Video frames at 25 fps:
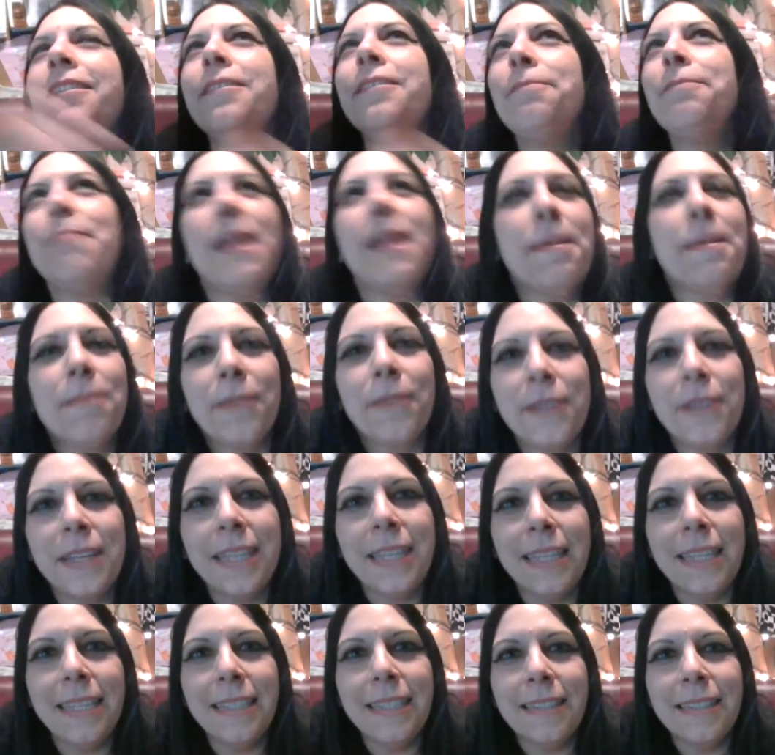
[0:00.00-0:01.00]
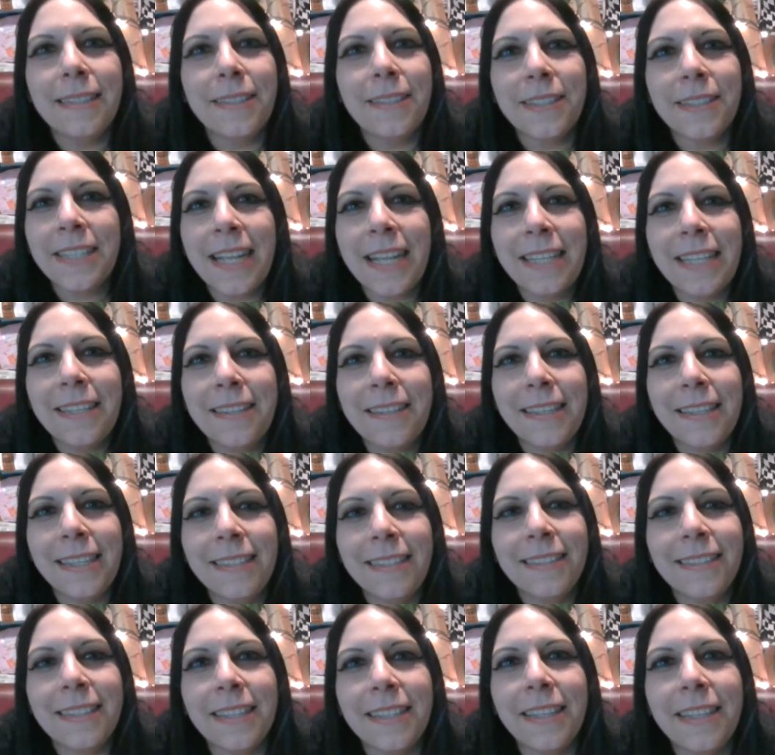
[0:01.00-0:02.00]
memories, those kind of
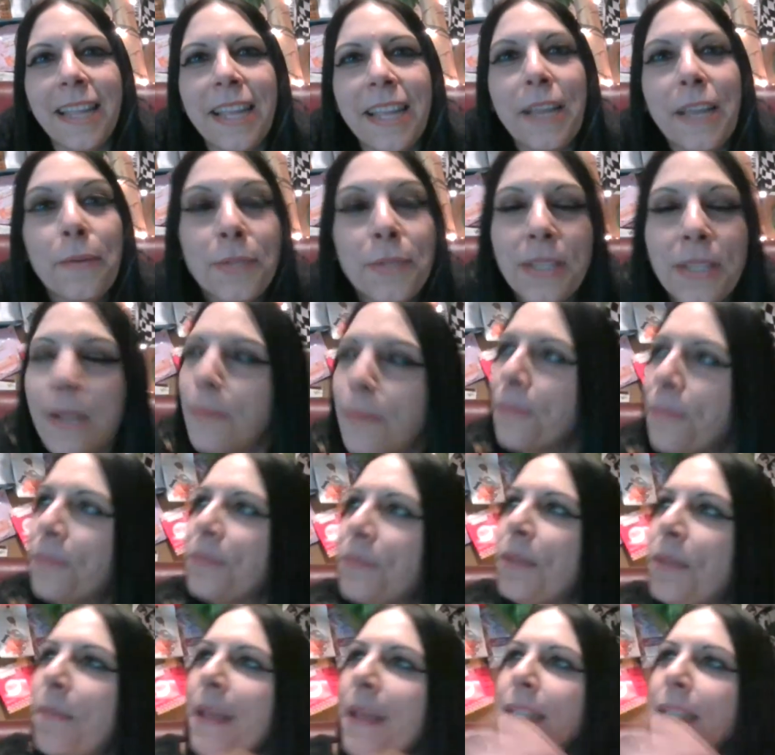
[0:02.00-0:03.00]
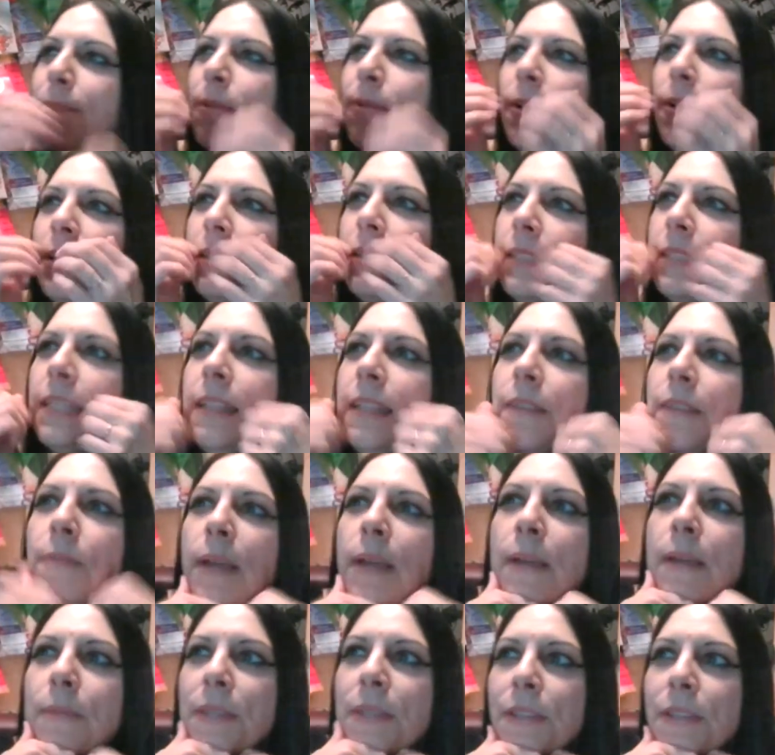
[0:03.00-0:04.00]
things that like, it was like the best part is getting away
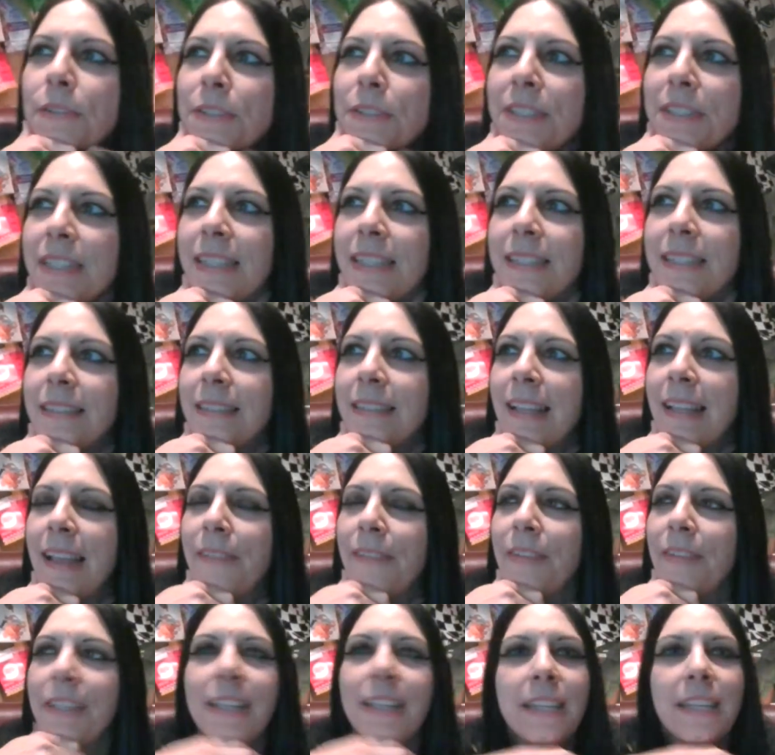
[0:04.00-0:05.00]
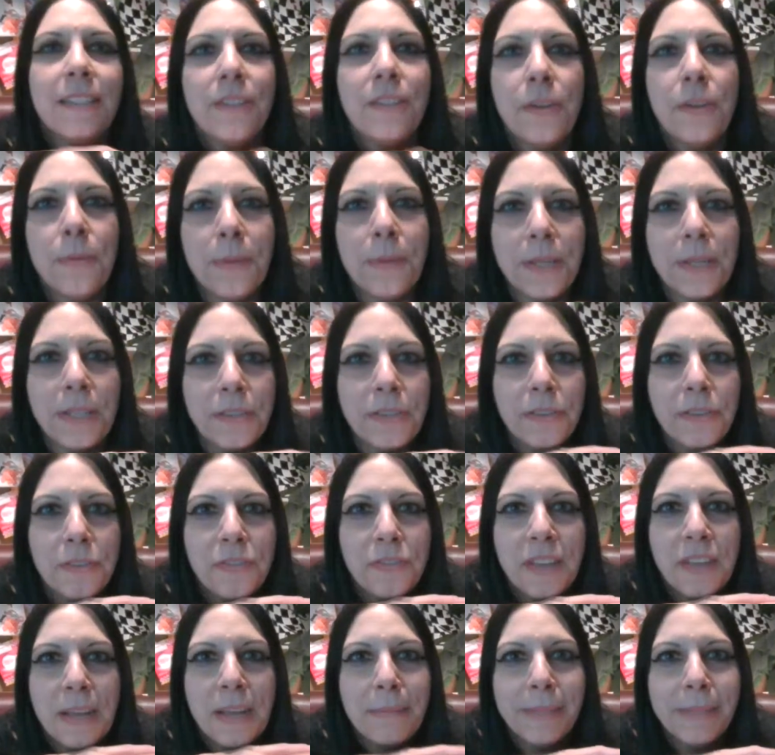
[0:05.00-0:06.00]
with those things and having like no one in your
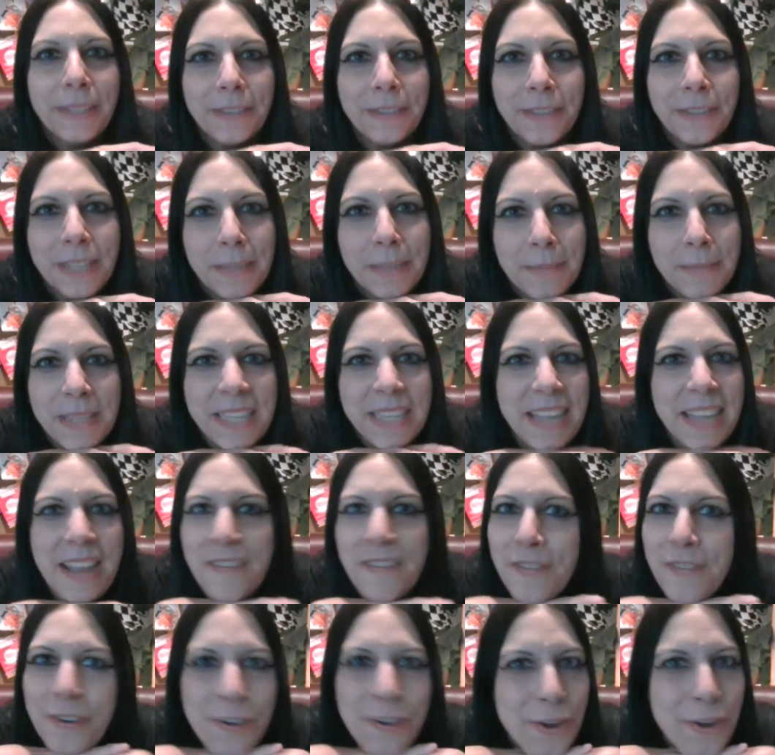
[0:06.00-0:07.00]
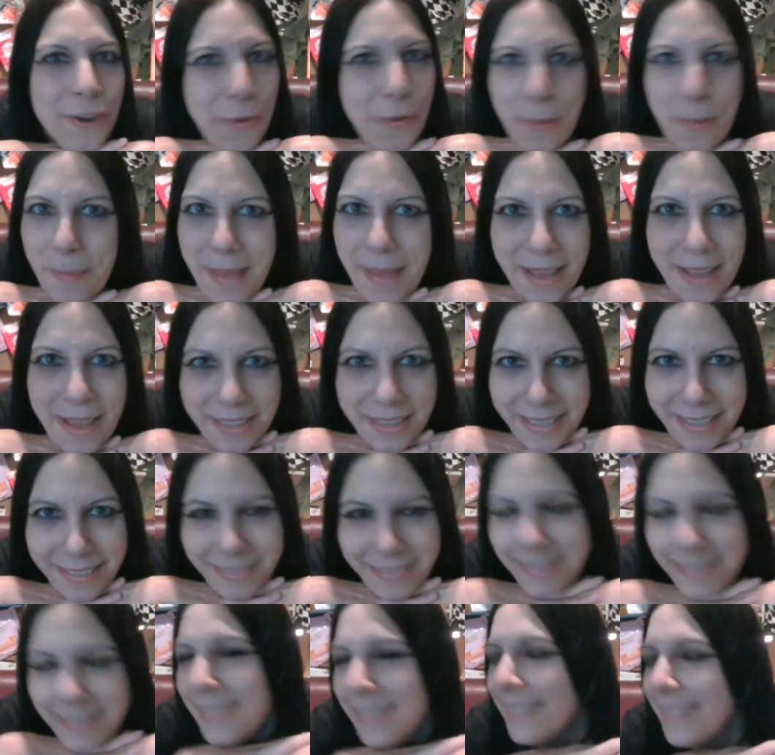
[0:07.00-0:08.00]
family or anybody ever know about it.
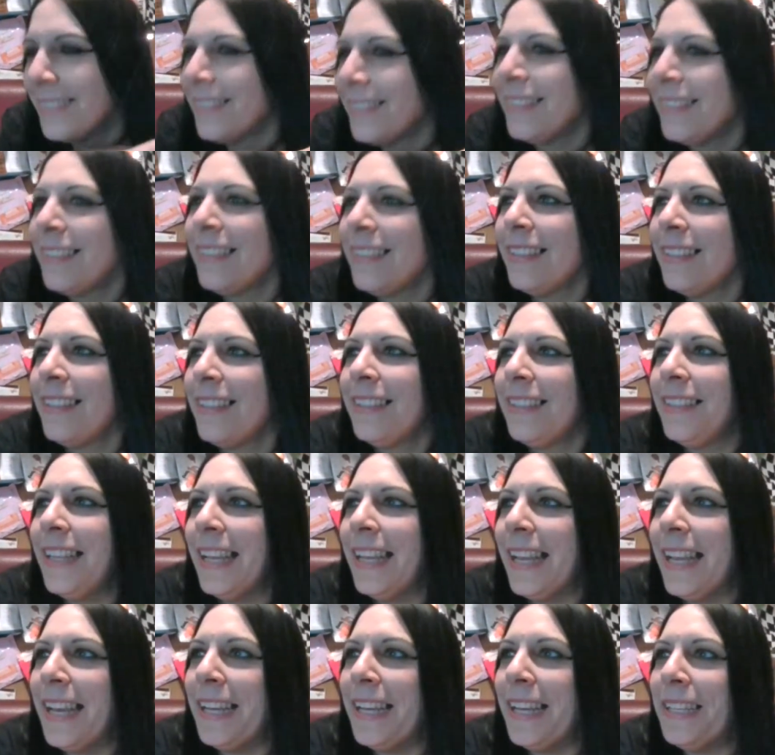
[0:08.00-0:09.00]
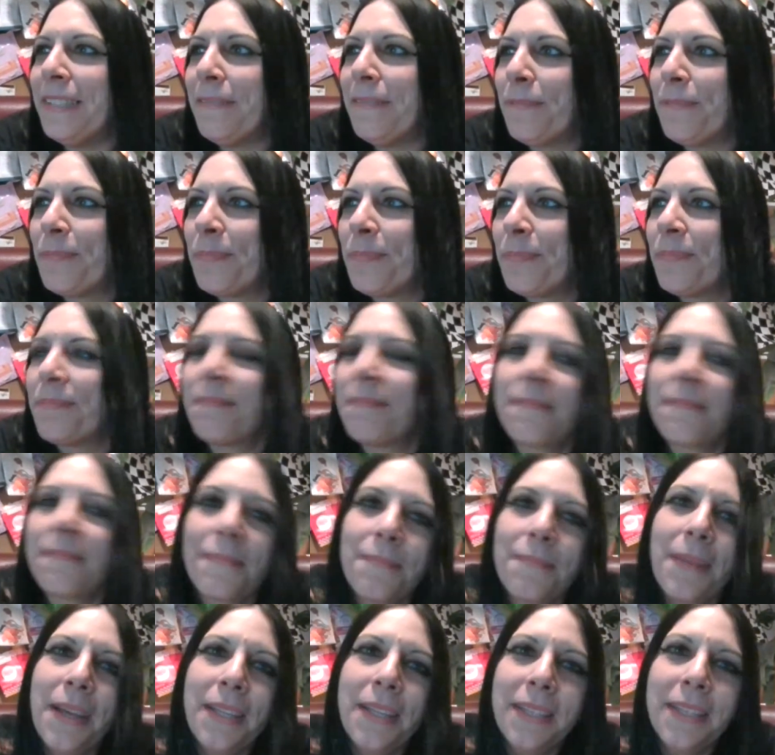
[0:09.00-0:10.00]
Yeah.
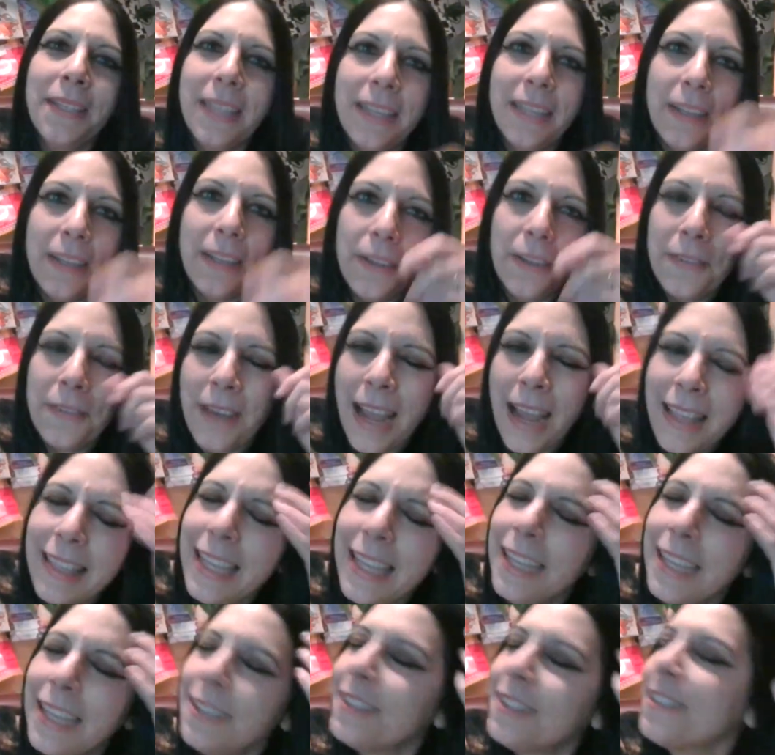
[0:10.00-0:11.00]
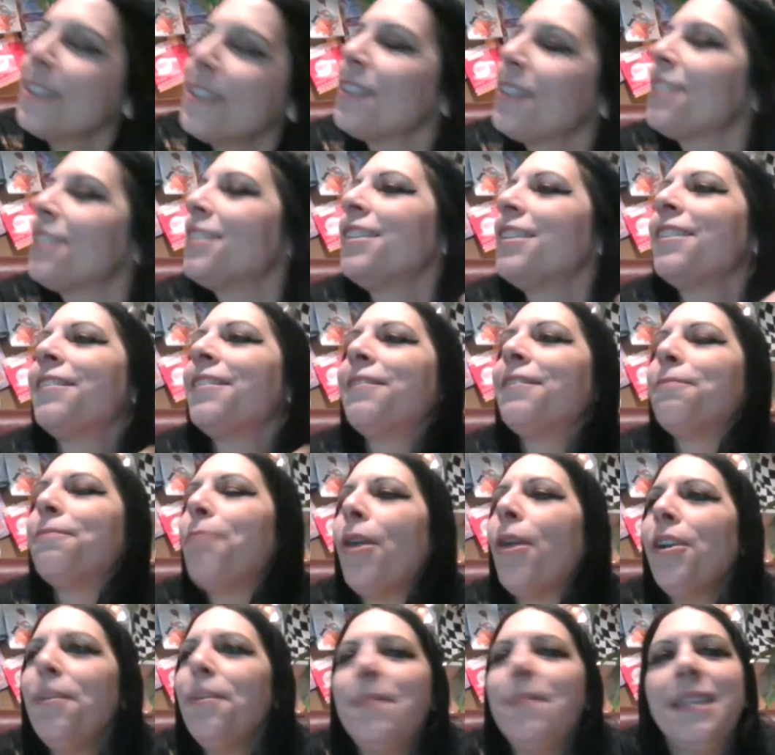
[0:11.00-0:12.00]
But, I think it's just
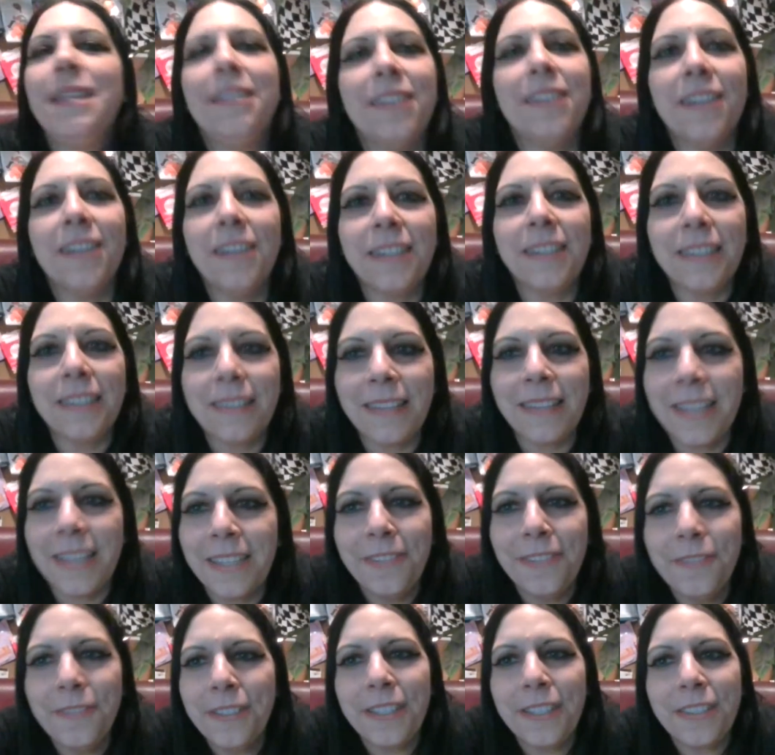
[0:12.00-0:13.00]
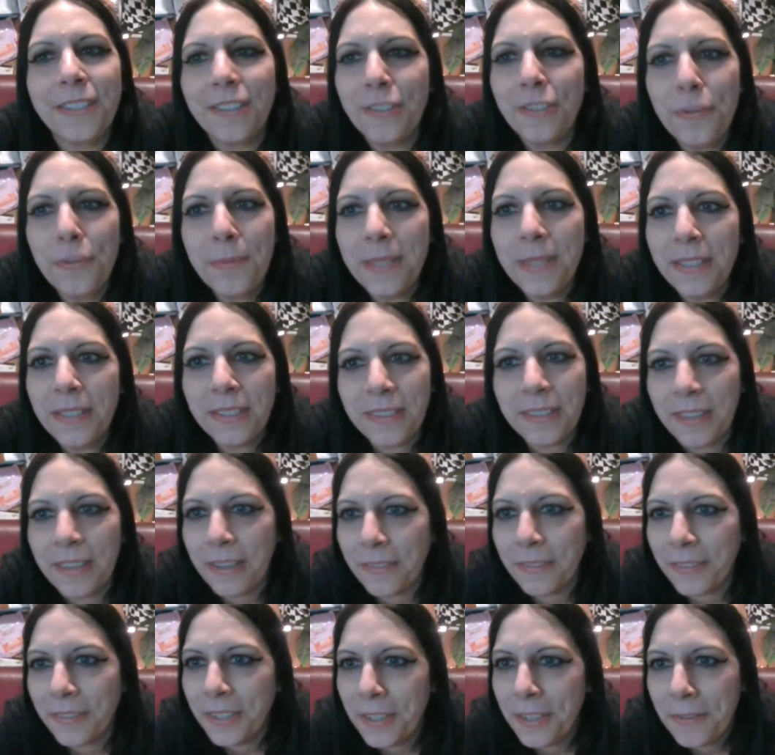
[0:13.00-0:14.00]
part of being young is like doing the stupidest stuff.
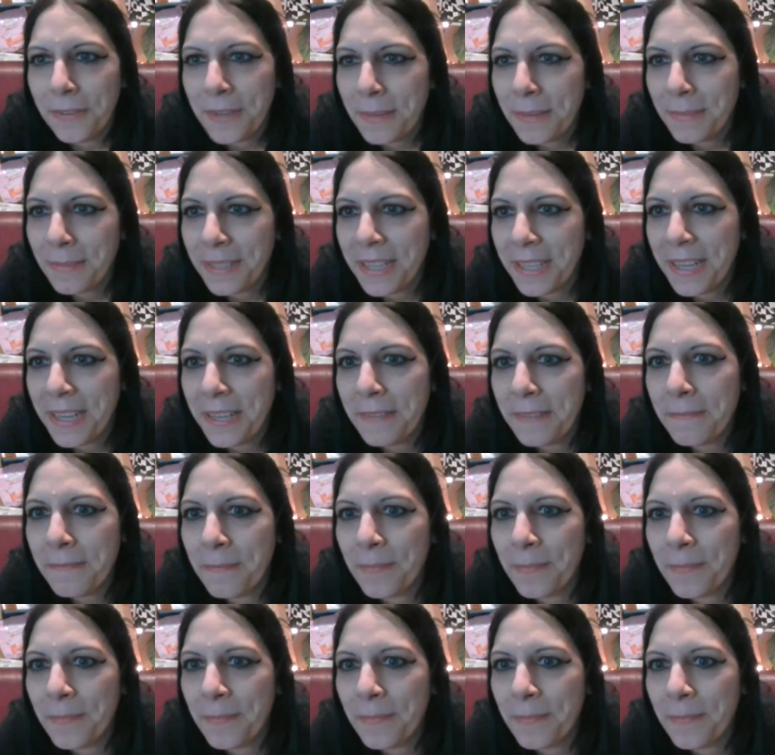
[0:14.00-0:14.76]
You know what I'm saying?